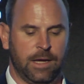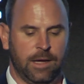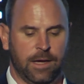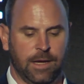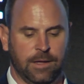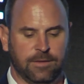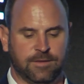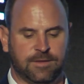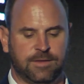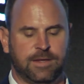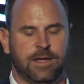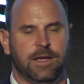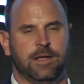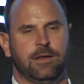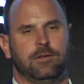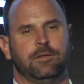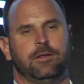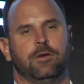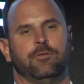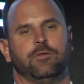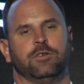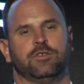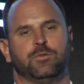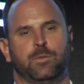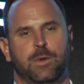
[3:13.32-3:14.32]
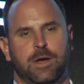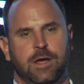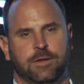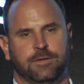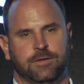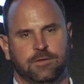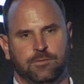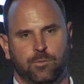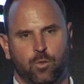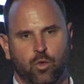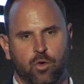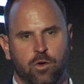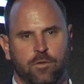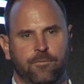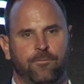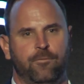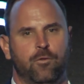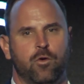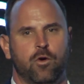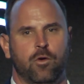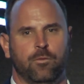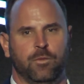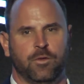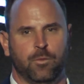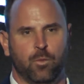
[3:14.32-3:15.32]
Instead, their response is more
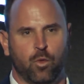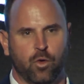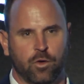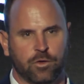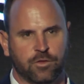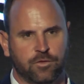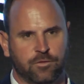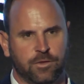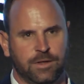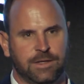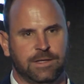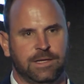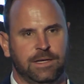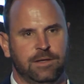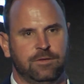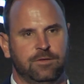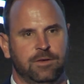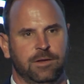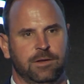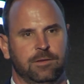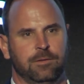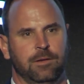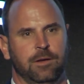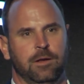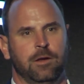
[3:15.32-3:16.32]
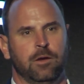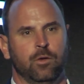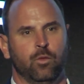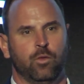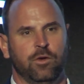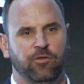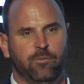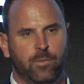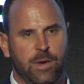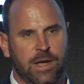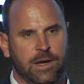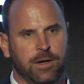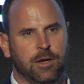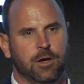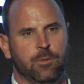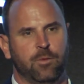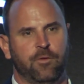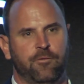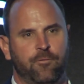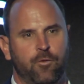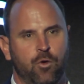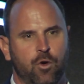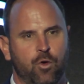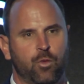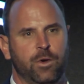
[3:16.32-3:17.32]
informed, more strategic. We've been here
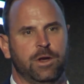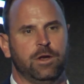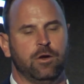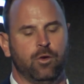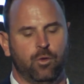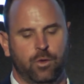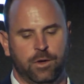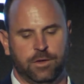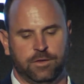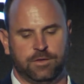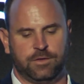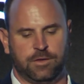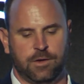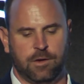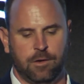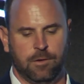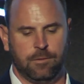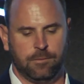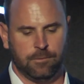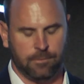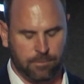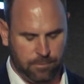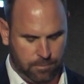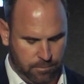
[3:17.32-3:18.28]
before, we know where to start.